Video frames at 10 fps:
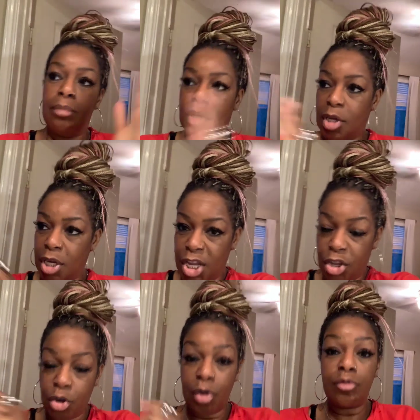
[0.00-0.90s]
clean
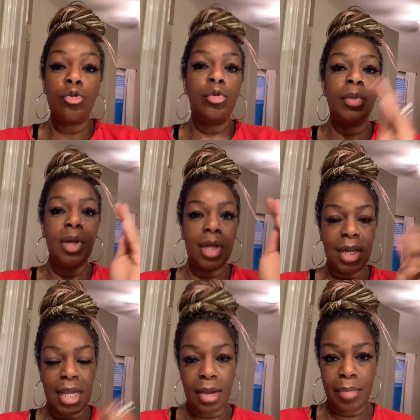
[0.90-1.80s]
your room,
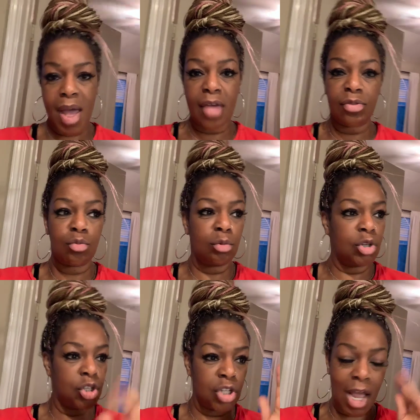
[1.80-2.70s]
clean the bathroom.
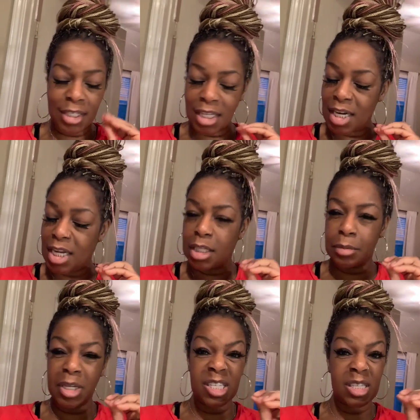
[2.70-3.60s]
Just, I said it needs to
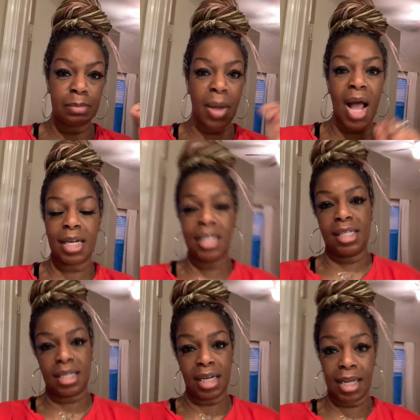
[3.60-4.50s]
be spotless
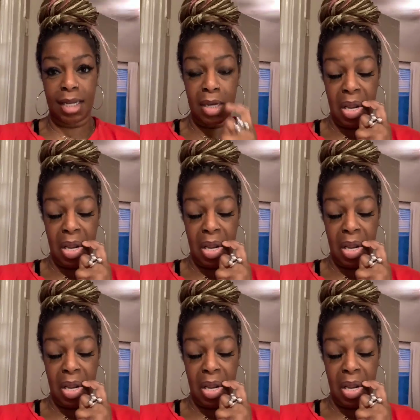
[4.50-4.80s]
clean.